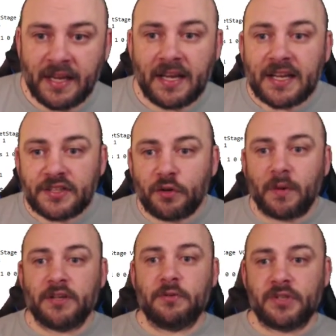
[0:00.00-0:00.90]
It's
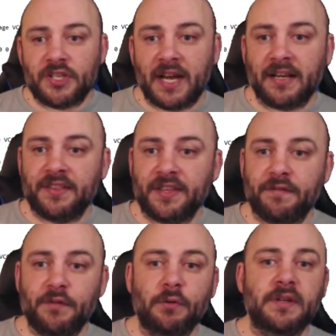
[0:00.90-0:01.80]
going to check the
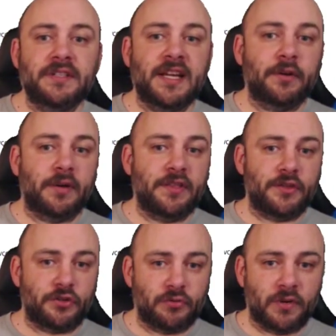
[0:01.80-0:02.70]
fuel container in the
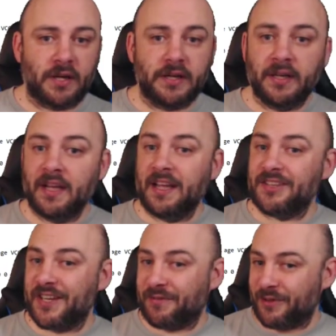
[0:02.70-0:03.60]
truck,
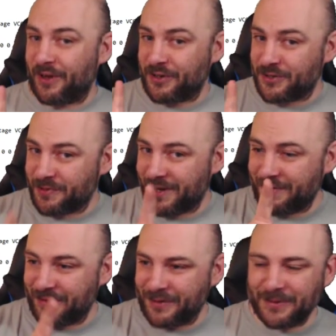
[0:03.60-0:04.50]
check for our truck
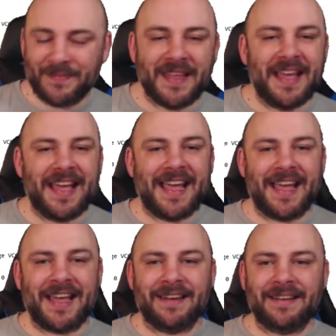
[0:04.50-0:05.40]
fuel.
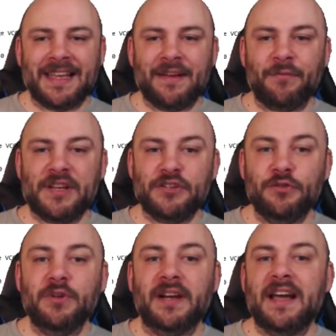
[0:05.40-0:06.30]
And if we
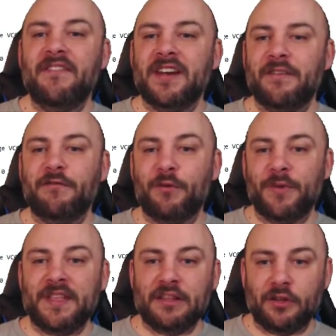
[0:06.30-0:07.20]
do not have enough for
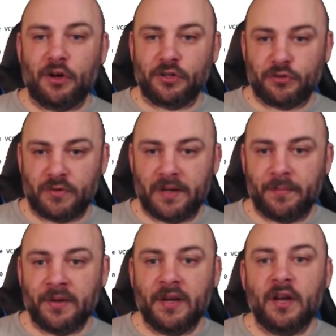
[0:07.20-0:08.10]
the long trip,
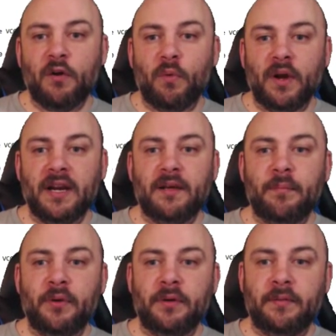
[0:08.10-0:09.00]
we're going
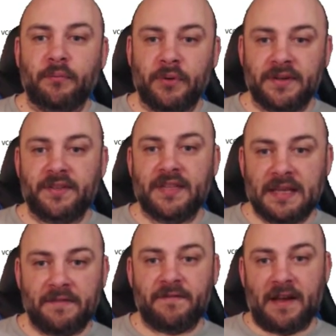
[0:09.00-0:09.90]
to print
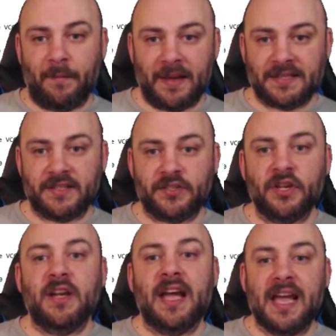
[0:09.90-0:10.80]
the fail message.
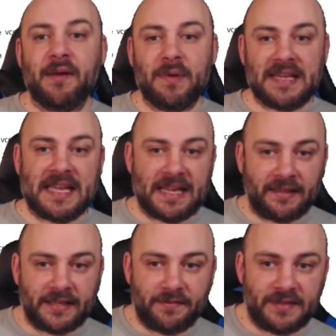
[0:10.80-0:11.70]
Hey, we can't
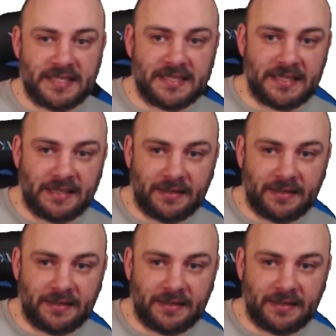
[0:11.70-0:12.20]
leave DC.